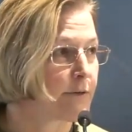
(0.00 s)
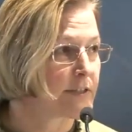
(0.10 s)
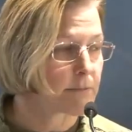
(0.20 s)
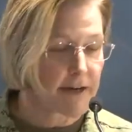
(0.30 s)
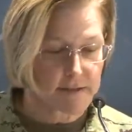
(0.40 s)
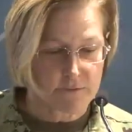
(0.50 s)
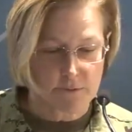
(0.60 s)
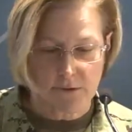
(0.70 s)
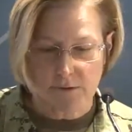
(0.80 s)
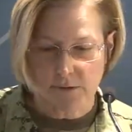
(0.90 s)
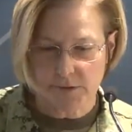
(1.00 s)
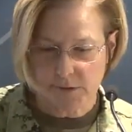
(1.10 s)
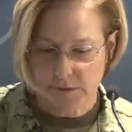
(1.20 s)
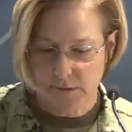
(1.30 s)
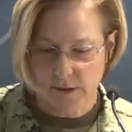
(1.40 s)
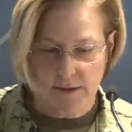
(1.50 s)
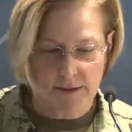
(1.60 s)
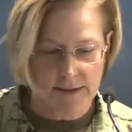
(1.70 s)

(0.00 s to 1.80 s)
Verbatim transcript: respective roles uh,